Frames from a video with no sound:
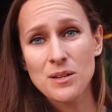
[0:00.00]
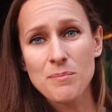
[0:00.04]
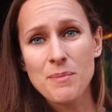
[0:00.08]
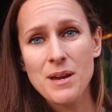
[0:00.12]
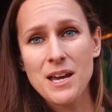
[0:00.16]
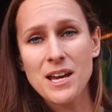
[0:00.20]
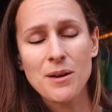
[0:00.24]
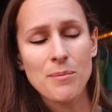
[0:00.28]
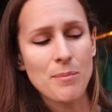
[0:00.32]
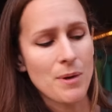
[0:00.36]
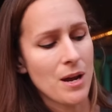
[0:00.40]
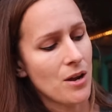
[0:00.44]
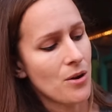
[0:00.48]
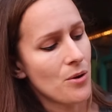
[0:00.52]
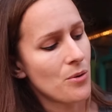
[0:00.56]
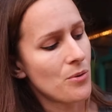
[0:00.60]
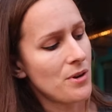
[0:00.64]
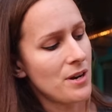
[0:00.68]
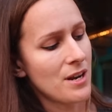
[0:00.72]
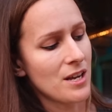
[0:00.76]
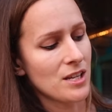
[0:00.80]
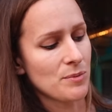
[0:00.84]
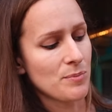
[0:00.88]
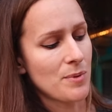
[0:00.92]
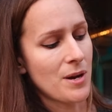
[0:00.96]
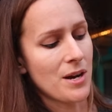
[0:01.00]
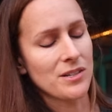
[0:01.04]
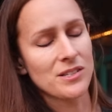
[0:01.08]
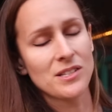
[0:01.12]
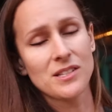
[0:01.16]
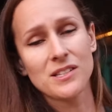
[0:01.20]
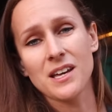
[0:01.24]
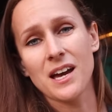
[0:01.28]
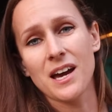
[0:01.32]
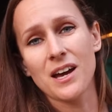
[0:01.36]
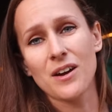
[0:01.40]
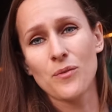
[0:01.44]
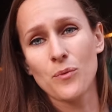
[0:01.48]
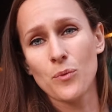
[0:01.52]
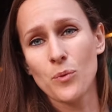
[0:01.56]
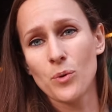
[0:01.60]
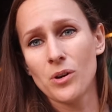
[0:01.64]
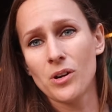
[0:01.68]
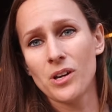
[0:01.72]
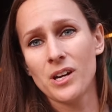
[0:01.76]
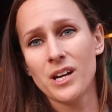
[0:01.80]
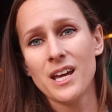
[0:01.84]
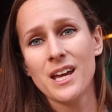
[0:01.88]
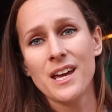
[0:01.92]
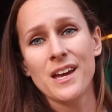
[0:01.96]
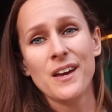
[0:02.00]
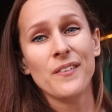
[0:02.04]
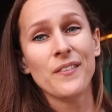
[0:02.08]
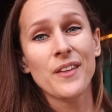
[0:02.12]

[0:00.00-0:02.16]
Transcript: to make my own nest boxes out of wood.